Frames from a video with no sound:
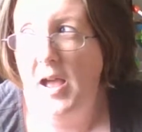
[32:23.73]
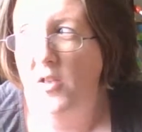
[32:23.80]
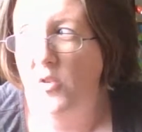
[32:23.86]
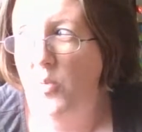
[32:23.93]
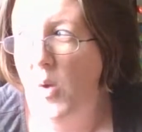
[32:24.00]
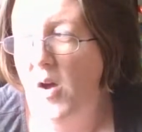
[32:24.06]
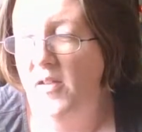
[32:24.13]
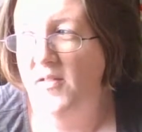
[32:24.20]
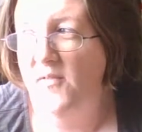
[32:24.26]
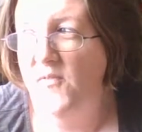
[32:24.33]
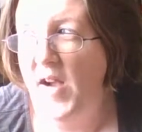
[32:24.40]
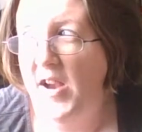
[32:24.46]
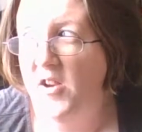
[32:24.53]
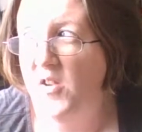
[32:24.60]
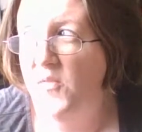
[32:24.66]
as well as a
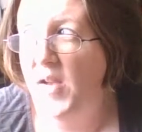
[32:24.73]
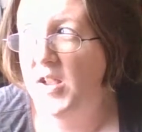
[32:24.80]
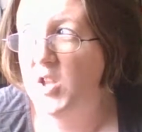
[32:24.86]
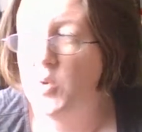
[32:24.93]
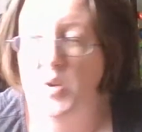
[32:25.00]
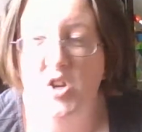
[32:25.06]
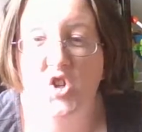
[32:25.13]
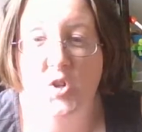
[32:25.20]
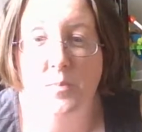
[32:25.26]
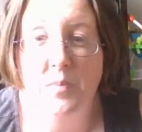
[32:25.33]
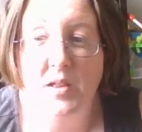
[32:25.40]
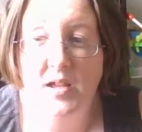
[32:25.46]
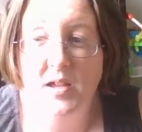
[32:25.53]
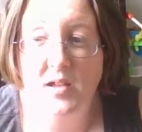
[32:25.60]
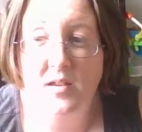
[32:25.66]
fire evacuation
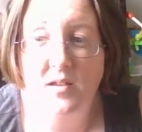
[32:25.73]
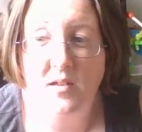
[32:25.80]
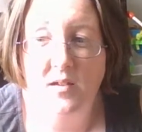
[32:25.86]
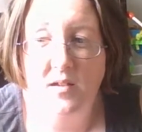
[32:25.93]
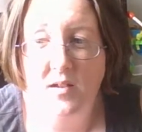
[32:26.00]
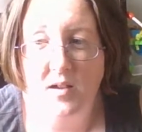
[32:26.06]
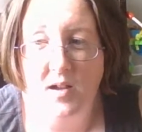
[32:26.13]
plan,